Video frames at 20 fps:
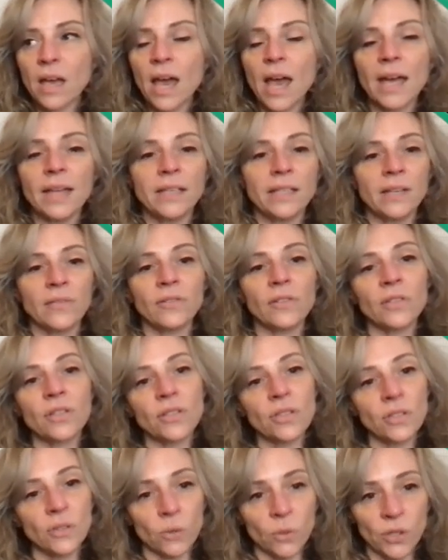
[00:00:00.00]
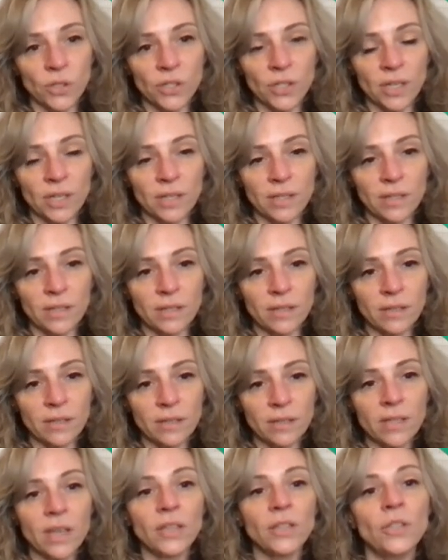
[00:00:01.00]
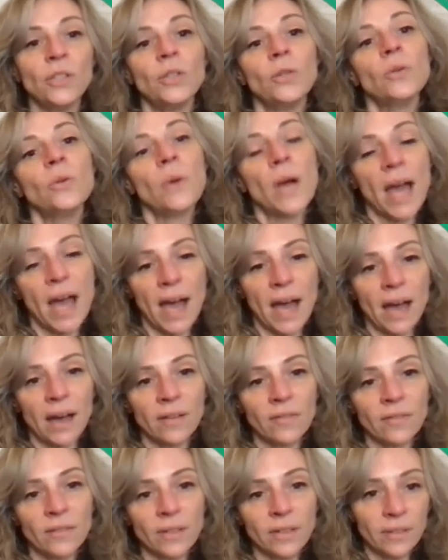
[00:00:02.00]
and different distortions that you had,